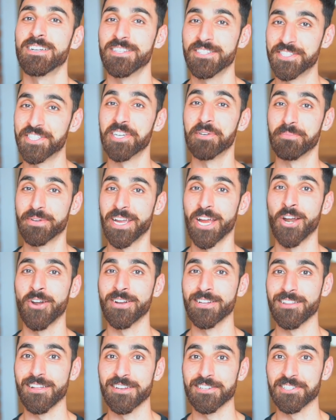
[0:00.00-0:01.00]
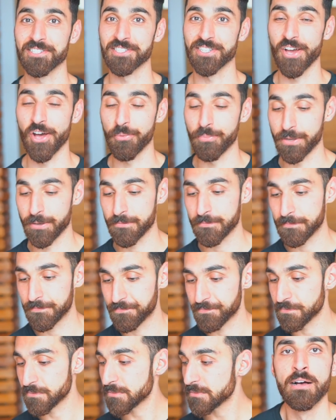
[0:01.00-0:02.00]
Jim Carrey, ladies and gentlemen.
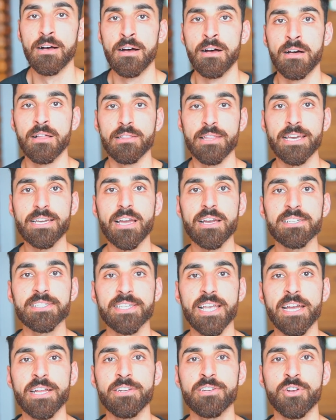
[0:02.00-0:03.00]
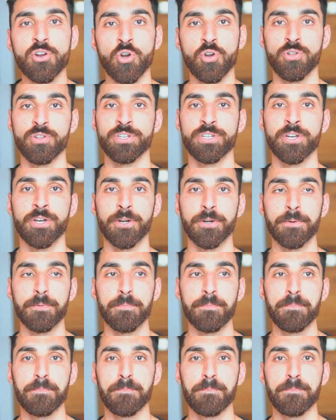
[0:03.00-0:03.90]
Like I said earlier,